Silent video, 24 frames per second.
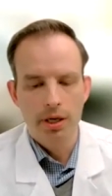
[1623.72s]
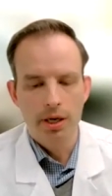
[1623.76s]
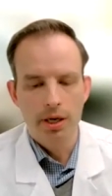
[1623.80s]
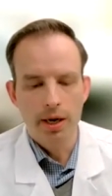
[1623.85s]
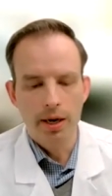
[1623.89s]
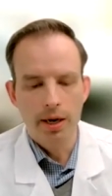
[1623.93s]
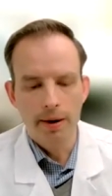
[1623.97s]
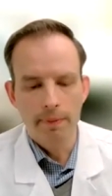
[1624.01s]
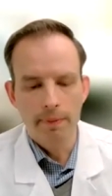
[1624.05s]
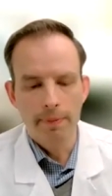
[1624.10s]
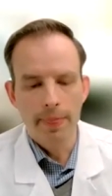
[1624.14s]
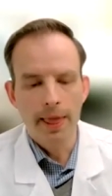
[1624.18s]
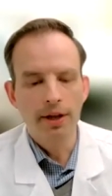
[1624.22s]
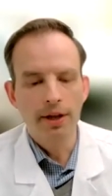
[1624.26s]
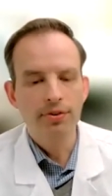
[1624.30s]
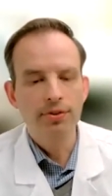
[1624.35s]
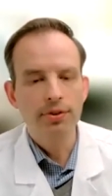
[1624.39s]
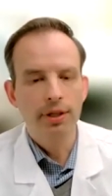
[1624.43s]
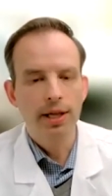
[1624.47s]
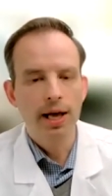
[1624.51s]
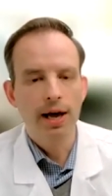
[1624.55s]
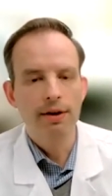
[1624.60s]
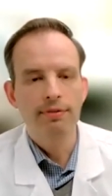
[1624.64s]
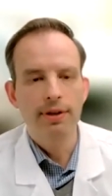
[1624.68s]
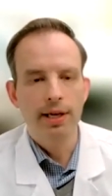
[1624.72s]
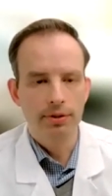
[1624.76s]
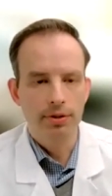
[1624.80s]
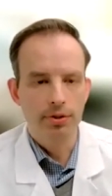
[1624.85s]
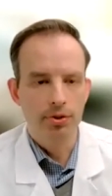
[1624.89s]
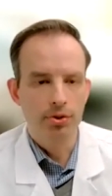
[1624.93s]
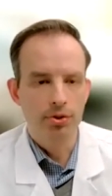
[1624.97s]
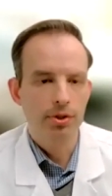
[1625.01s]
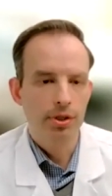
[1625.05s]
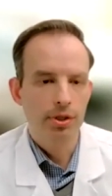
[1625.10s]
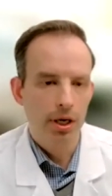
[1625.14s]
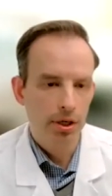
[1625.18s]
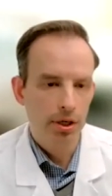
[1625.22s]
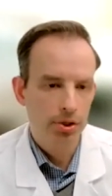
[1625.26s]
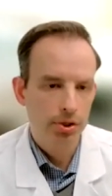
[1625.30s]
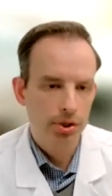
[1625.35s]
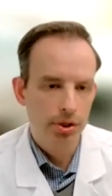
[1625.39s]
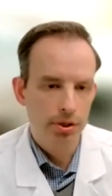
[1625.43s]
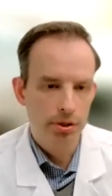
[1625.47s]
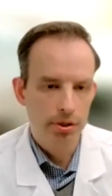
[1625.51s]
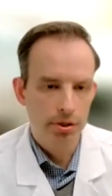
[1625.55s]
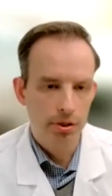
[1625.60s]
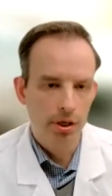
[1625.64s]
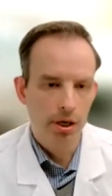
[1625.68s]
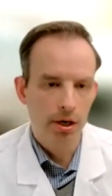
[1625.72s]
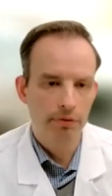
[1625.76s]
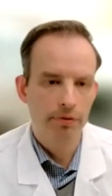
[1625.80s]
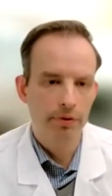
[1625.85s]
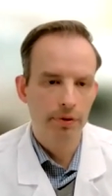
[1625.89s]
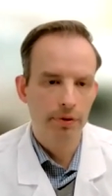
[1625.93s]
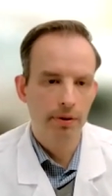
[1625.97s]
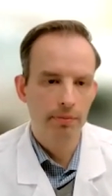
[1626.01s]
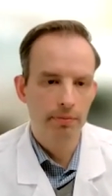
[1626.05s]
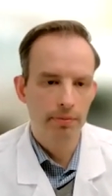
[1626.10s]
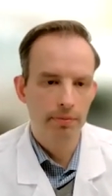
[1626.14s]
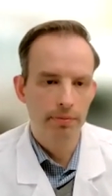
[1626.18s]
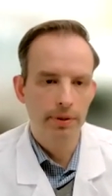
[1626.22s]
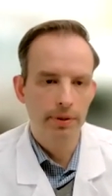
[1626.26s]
I still have that discussion to offer them